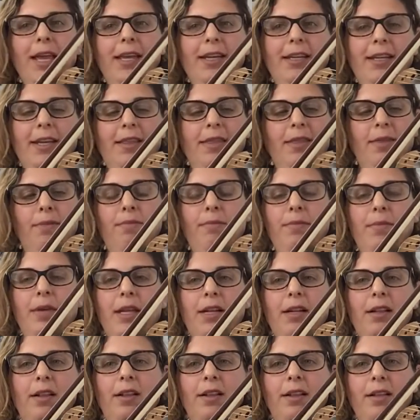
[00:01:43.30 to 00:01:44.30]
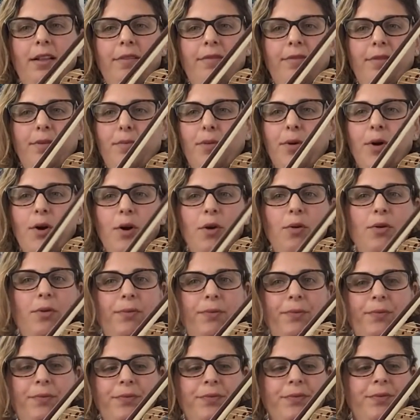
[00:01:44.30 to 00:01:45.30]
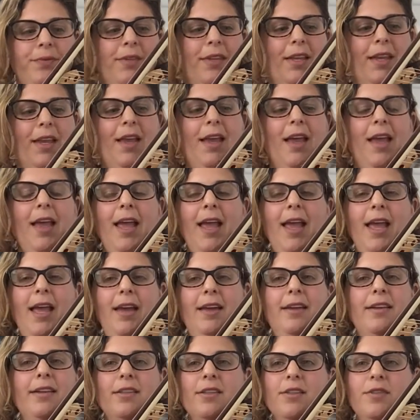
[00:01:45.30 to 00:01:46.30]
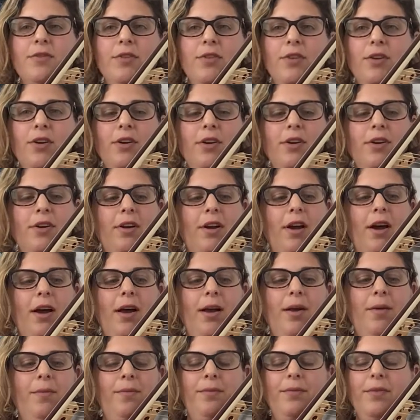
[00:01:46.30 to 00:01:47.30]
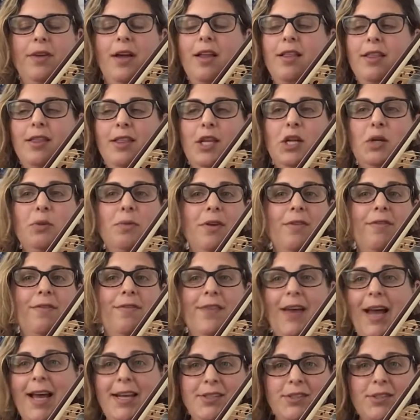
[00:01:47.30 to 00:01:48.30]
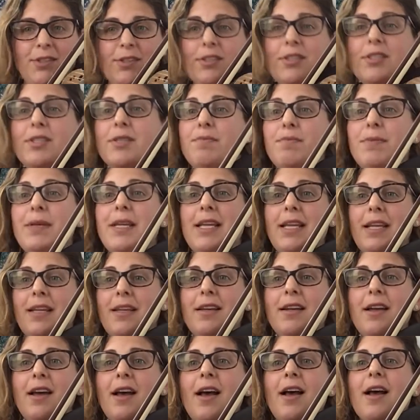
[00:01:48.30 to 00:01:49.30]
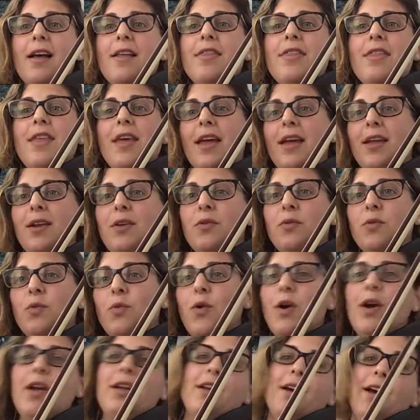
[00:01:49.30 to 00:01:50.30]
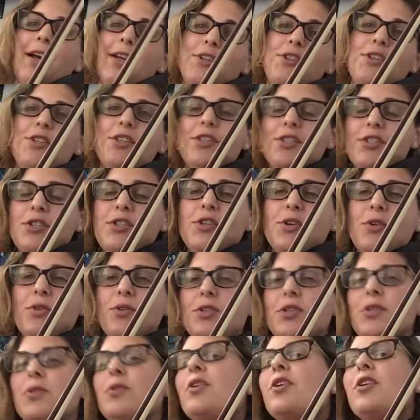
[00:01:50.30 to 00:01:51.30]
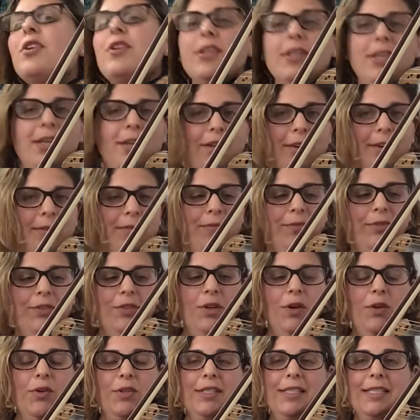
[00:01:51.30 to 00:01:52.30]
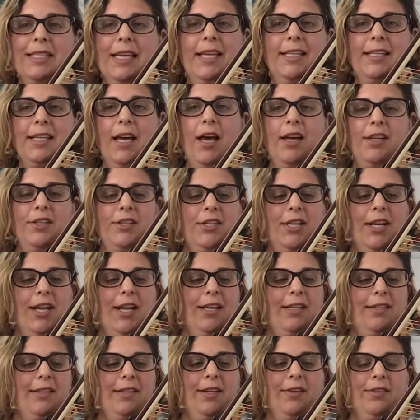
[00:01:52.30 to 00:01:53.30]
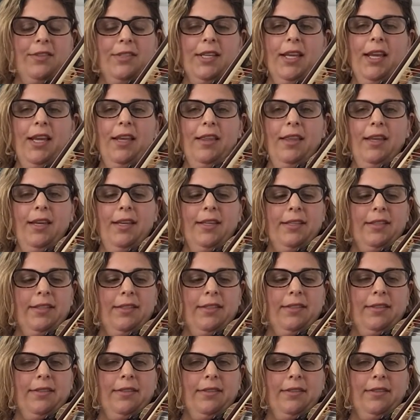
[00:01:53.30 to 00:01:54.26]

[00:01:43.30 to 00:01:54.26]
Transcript: it in the middle of the bow, and it's for a little bit faster speed than what I just showed you earlier. So détaché sounds like this.